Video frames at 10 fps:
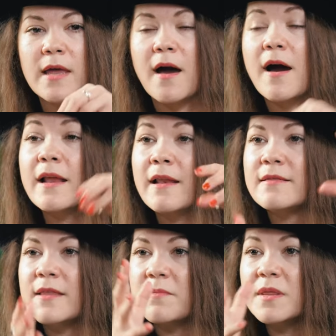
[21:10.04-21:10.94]
and
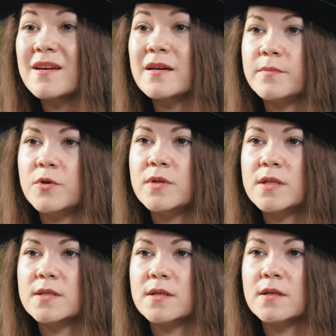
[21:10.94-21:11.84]
highlight them in the
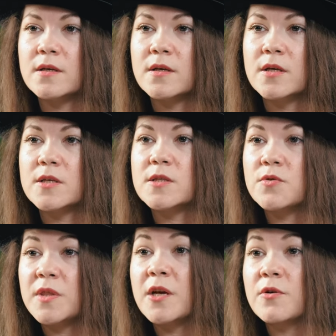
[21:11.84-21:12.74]
community
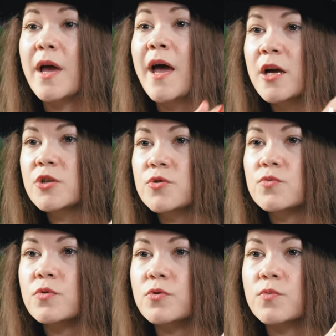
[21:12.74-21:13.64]
so they're
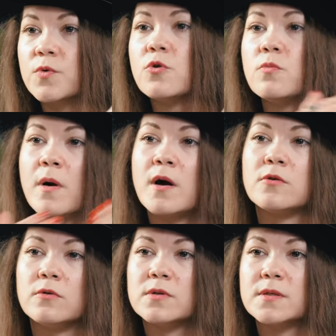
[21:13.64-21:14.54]
actual role
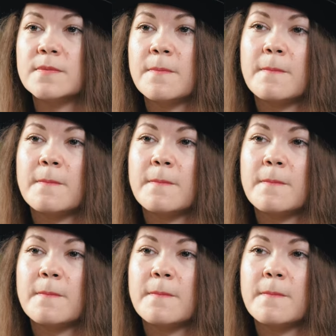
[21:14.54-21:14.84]
models?